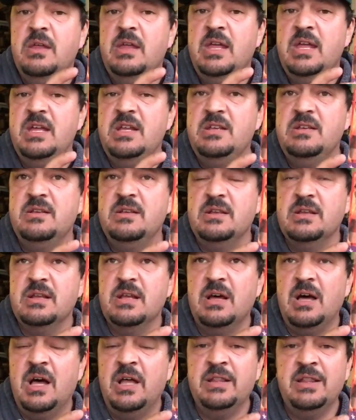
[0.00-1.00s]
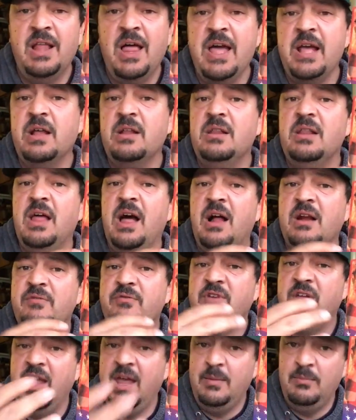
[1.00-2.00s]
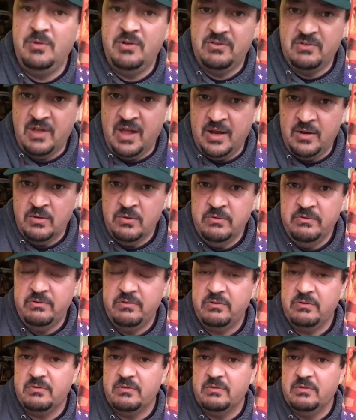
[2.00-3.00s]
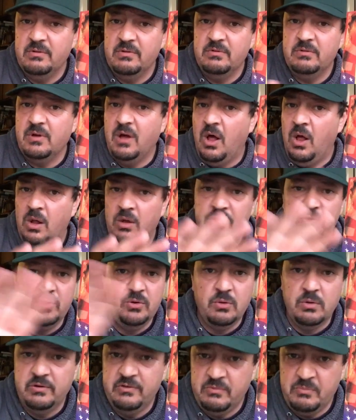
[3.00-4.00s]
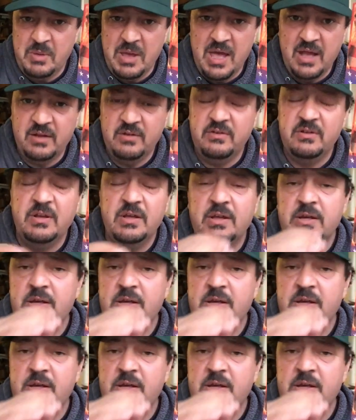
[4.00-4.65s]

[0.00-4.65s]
He, unlike a lot of game designers, all due respect,